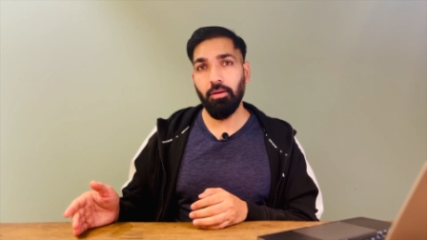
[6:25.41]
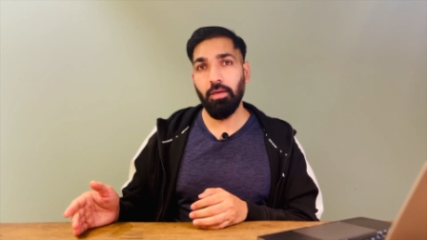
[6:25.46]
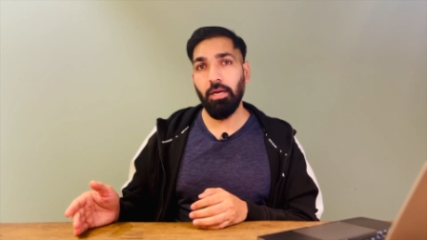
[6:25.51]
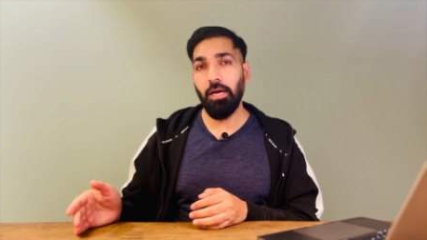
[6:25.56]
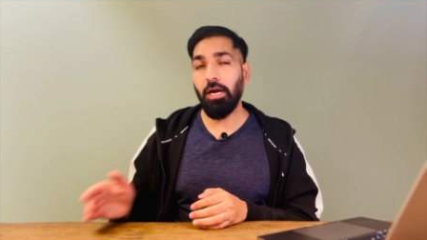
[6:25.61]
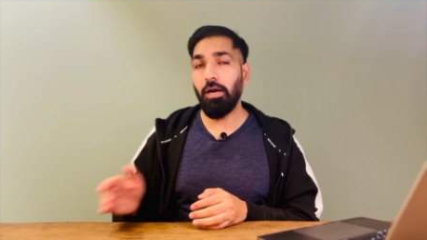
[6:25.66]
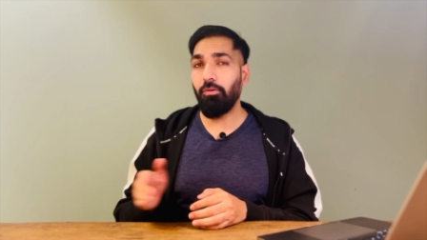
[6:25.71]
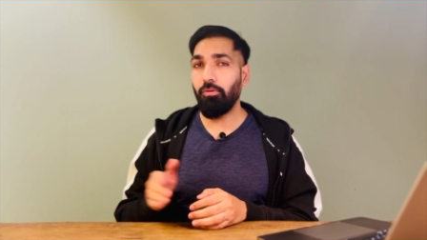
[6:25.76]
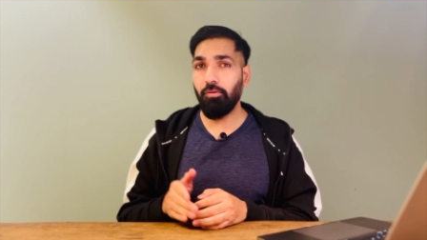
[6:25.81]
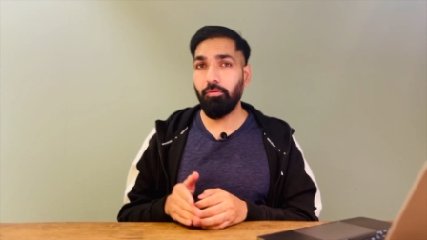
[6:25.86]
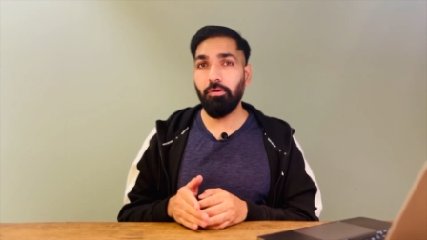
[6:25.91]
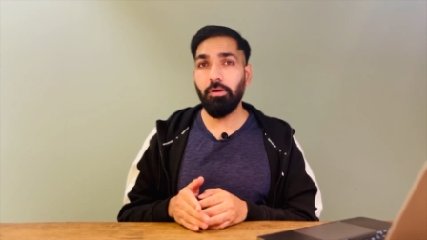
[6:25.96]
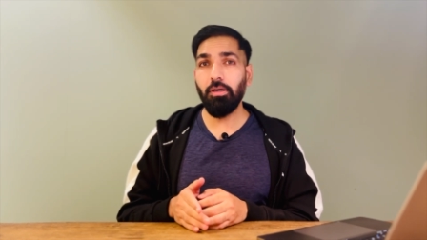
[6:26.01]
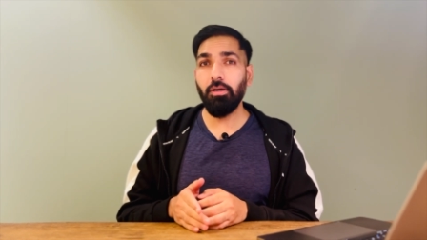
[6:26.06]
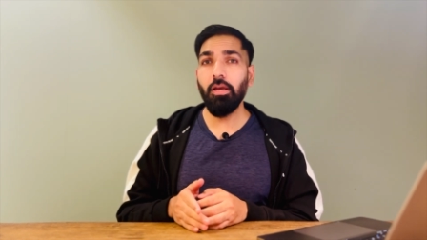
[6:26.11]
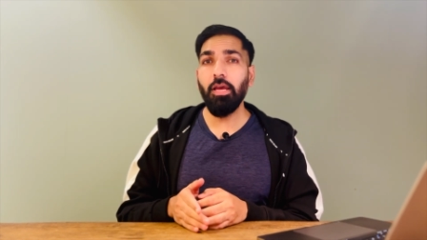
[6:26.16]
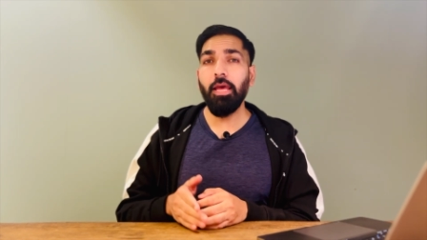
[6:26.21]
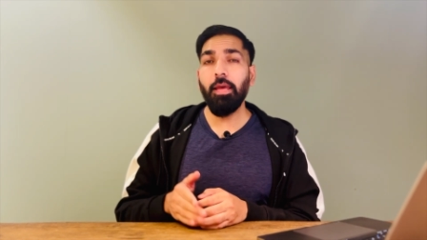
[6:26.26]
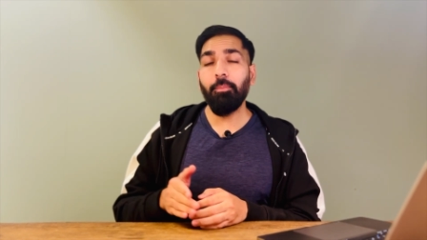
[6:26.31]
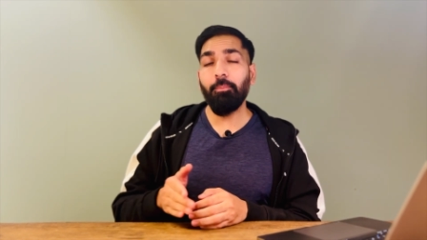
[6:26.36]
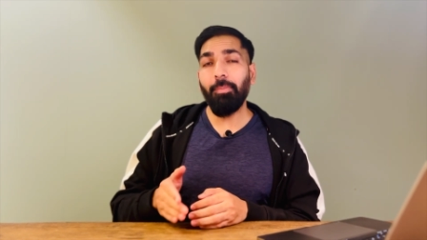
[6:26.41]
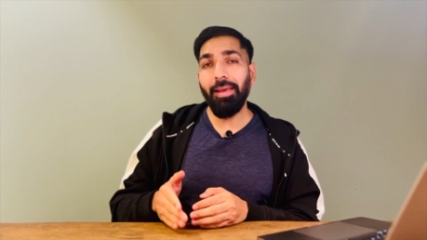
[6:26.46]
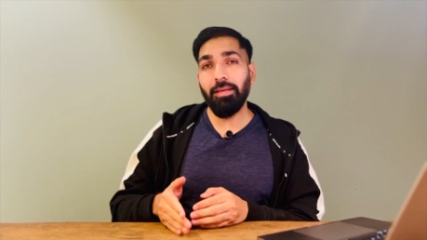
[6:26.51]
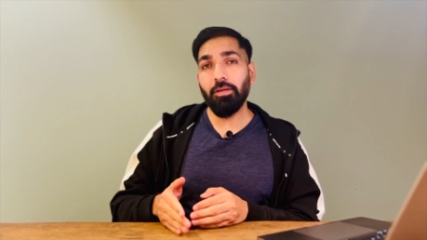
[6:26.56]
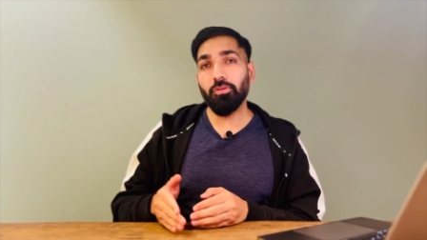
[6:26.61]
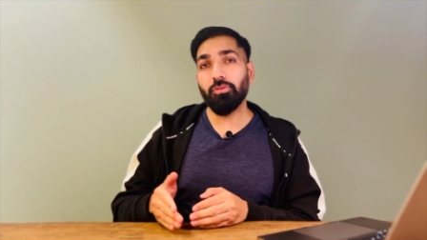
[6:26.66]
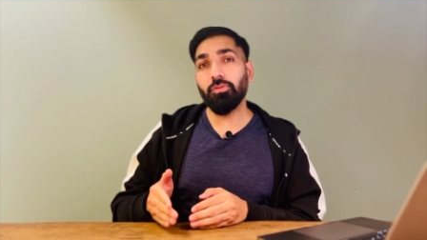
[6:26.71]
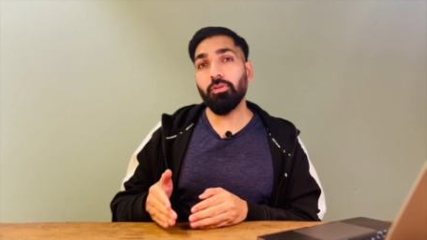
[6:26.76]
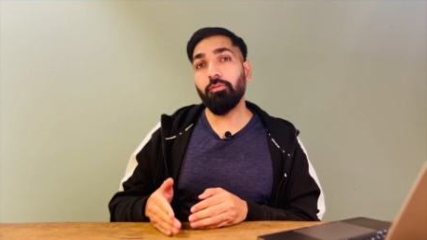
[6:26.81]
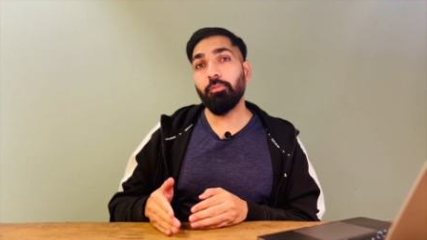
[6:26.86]
However,
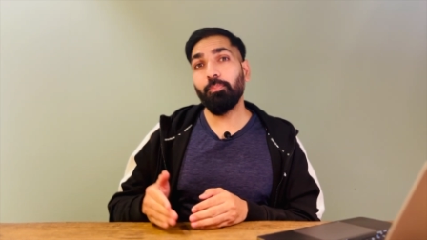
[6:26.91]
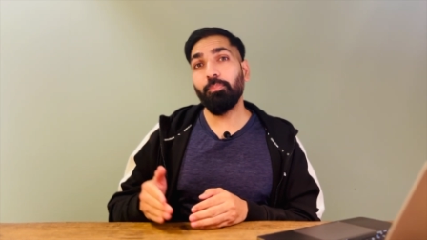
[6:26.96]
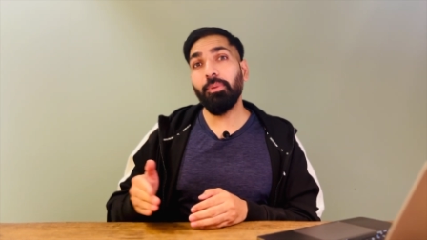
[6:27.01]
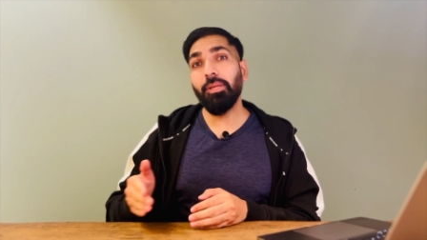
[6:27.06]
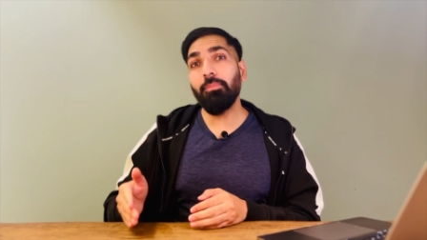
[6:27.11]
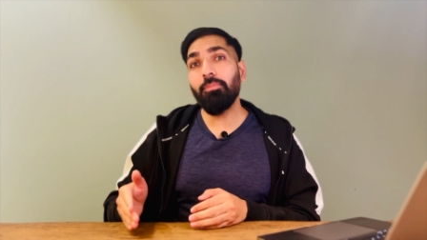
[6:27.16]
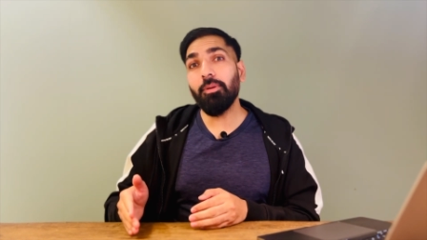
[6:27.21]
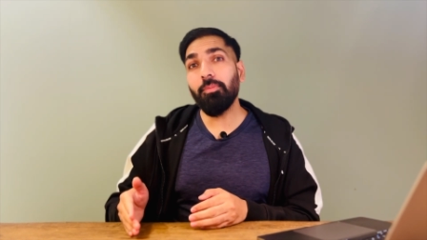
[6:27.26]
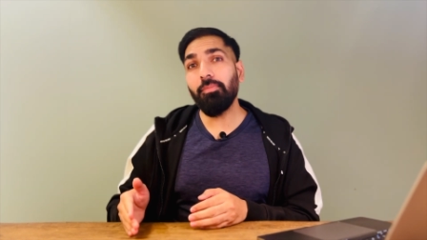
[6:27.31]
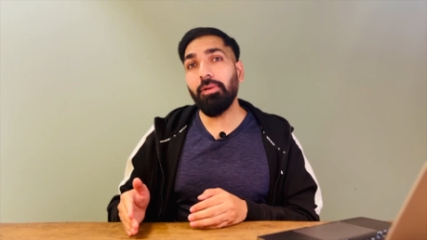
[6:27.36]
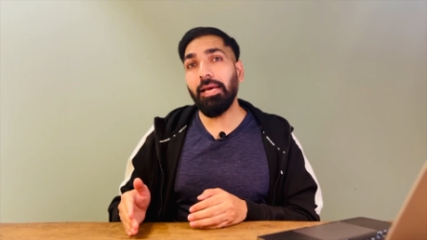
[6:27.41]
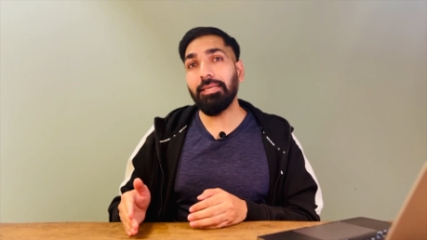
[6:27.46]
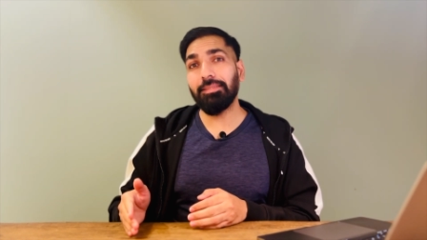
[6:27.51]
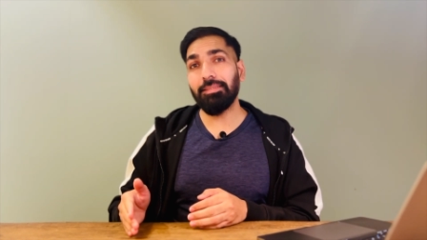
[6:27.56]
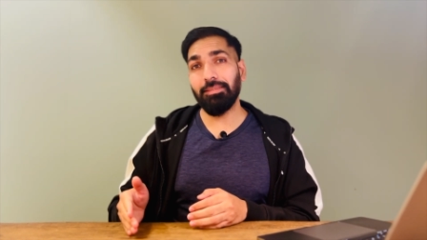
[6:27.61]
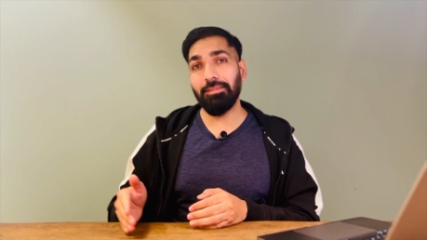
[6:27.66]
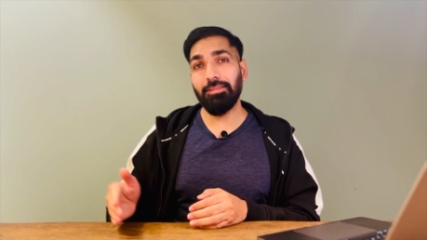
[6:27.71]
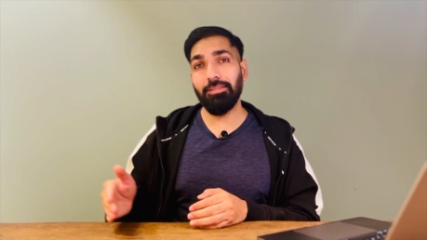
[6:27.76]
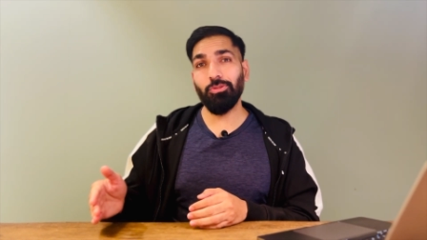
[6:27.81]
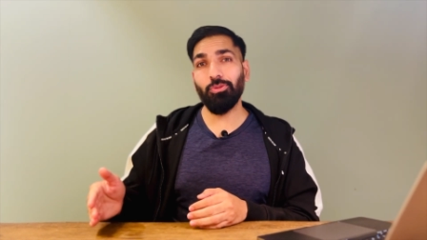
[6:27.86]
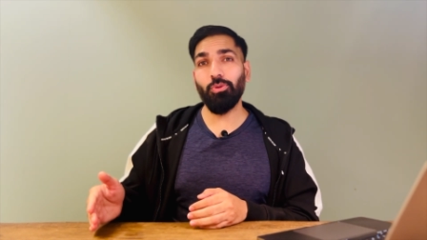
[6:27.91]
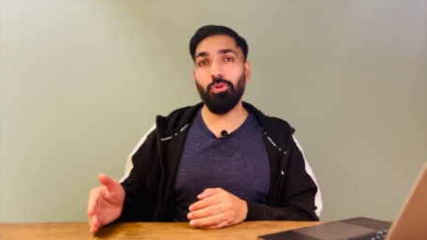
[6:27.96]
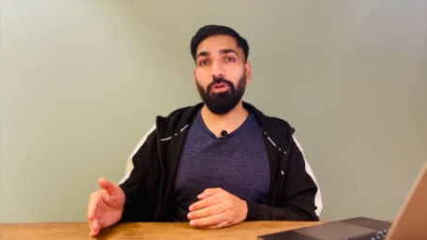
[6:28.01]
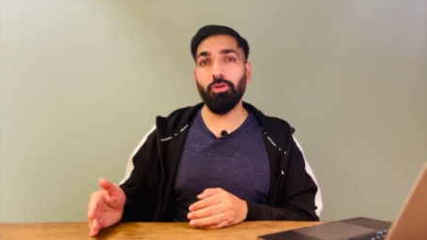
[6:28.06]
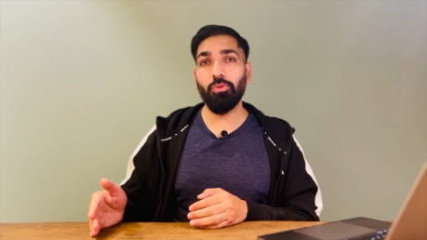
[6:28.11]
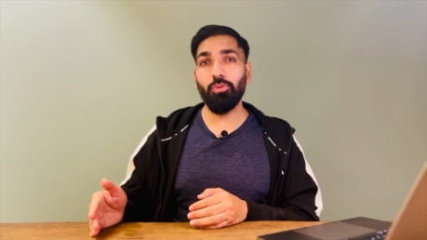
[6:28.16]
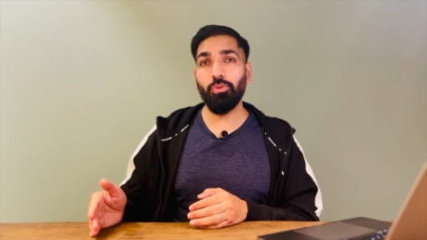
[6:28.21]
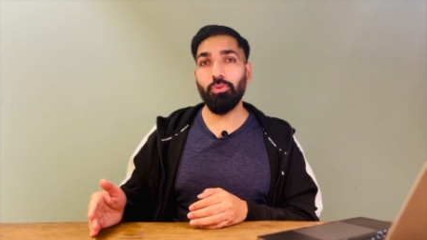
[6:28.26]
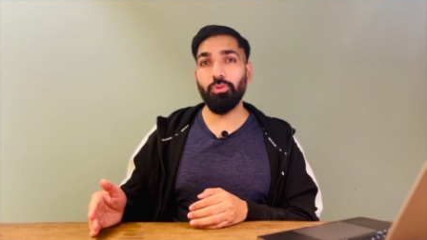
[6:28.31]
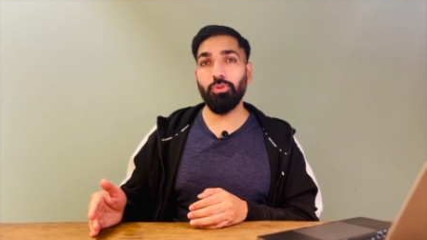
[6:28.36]
Microsoft Premium license is gonna
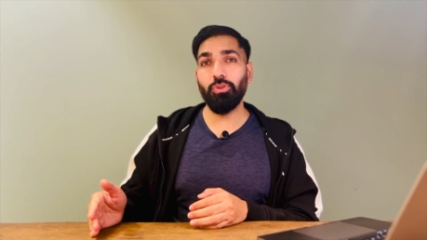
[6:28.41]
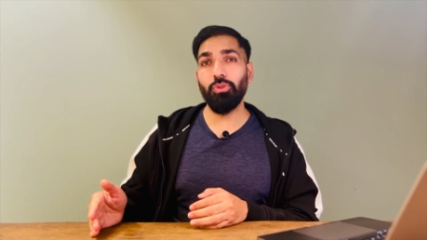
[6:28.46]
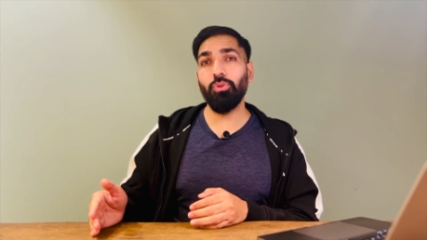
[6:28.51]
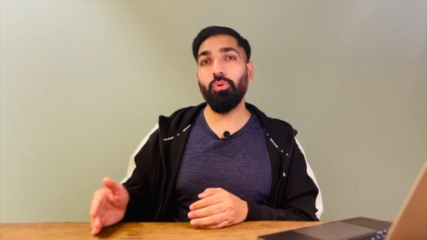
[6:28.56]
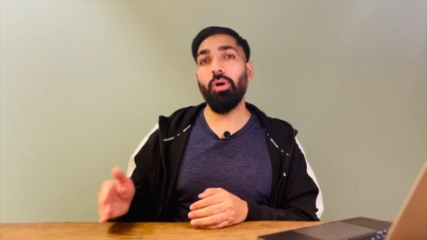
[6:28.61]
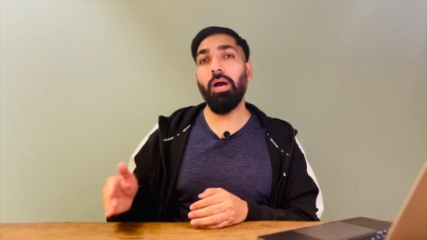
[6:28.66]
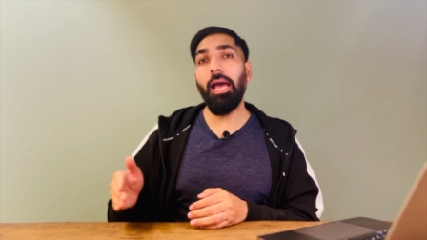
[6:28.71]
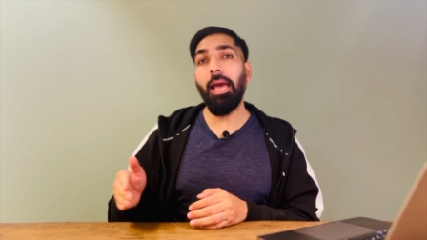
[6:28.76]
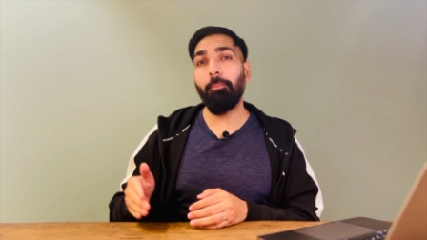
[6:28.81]
cost you